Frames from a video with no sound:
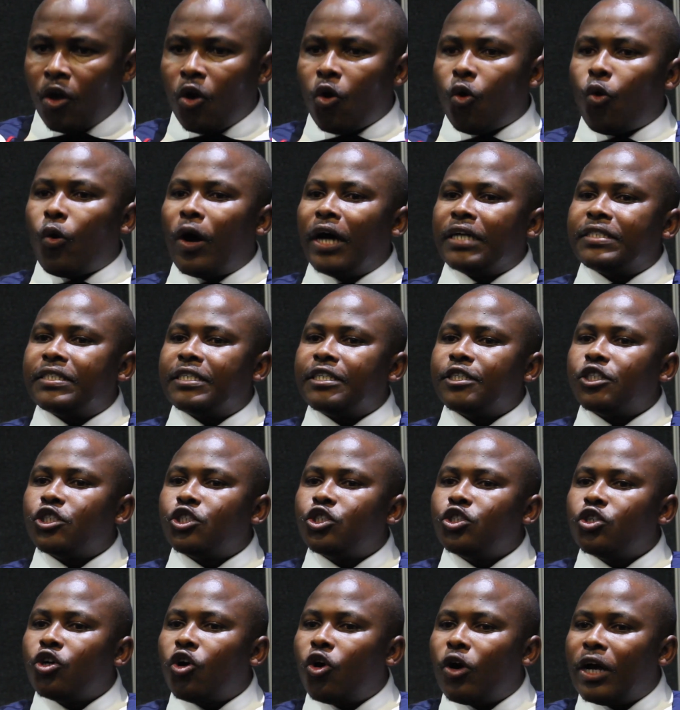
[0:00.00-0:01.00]
What
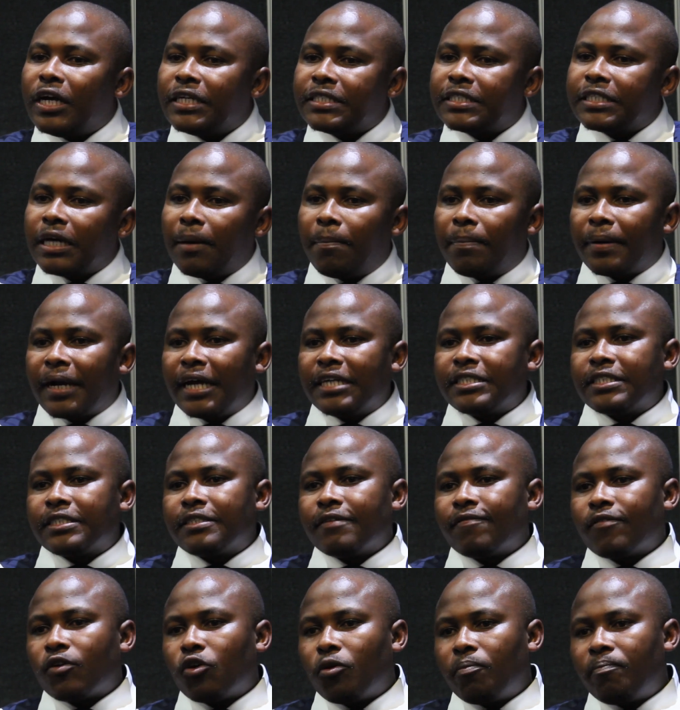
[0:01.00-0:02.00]
is your enterprise
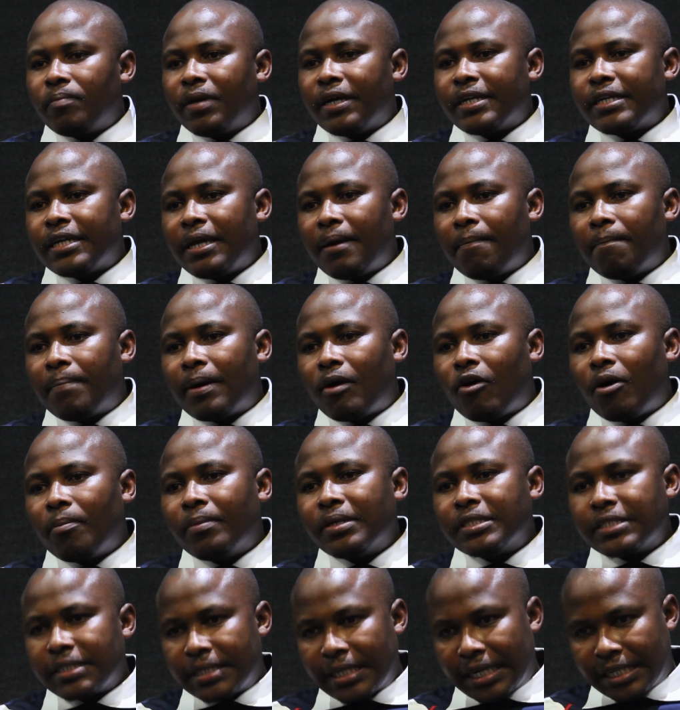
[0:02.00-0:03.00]
development
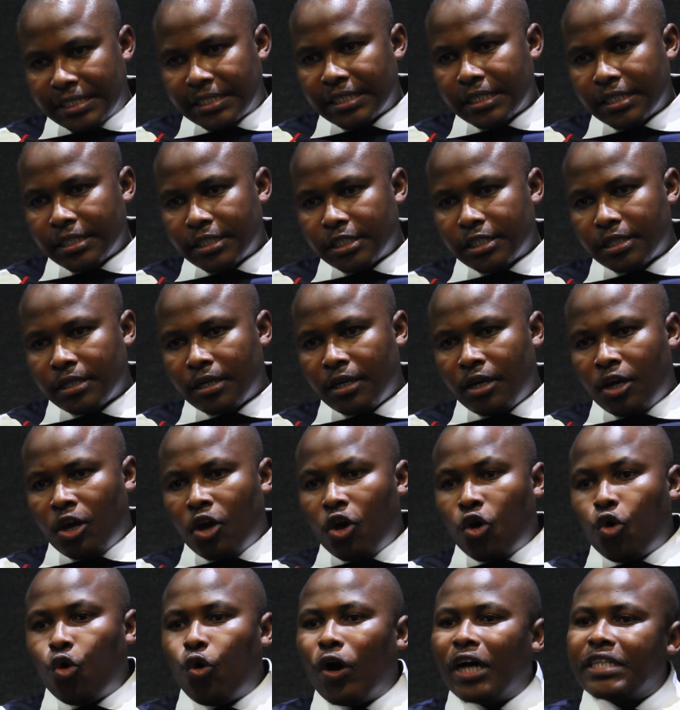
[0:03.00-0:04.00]
empowerment strategy?
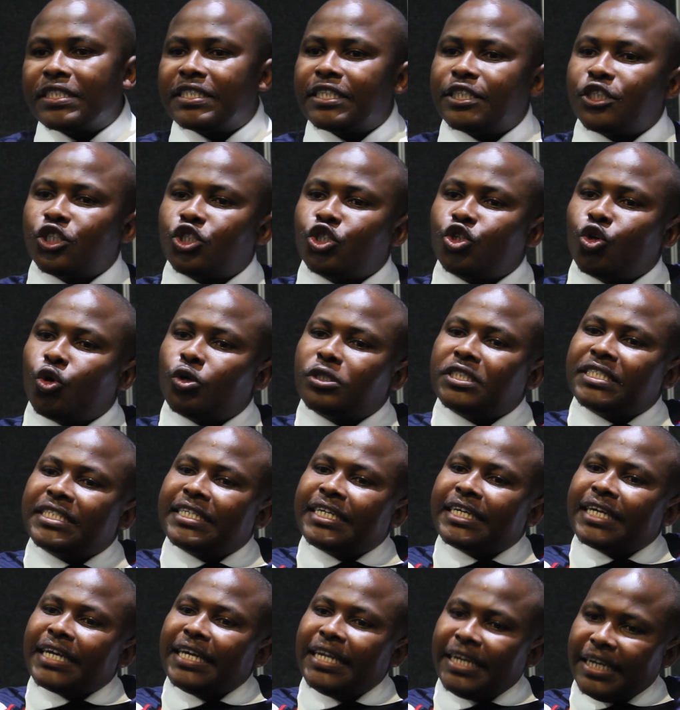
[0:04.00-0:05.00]
What is your
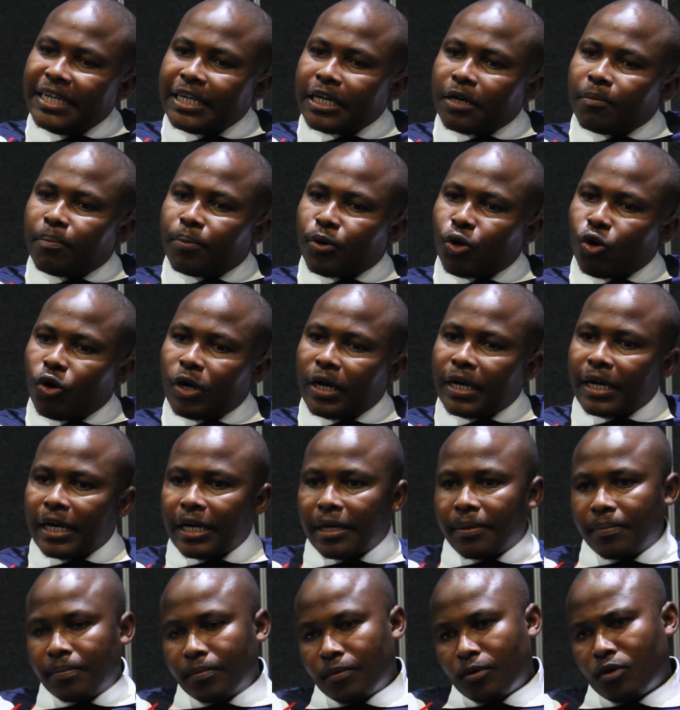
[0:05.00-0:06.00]
skilling
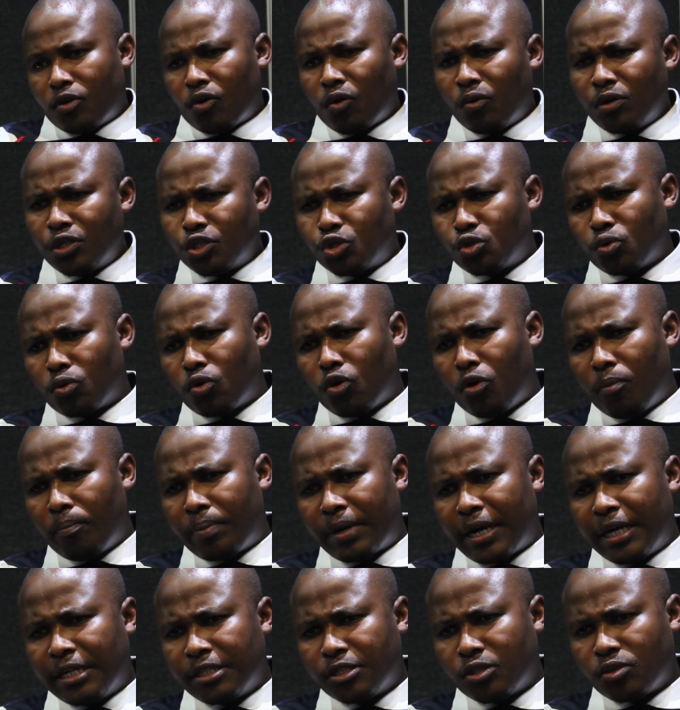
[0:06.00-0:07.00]
program going to
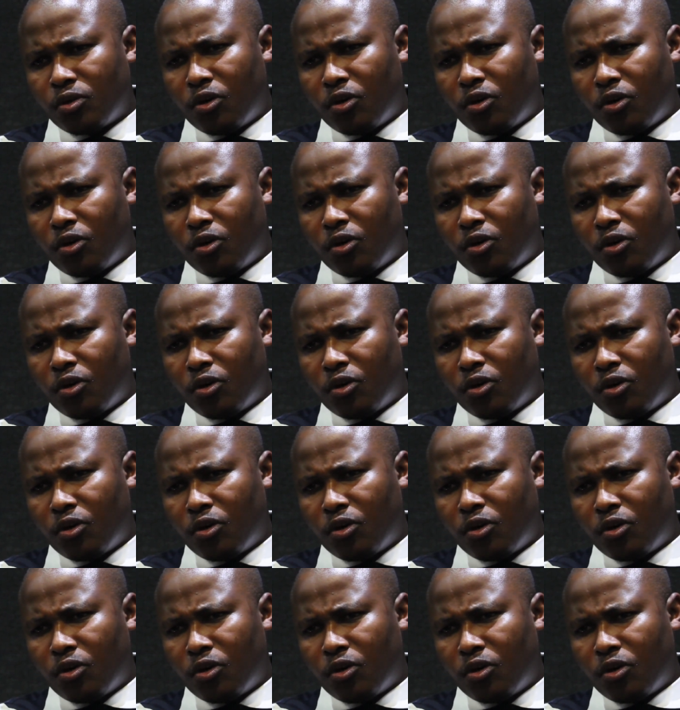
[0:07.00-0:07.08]
comprise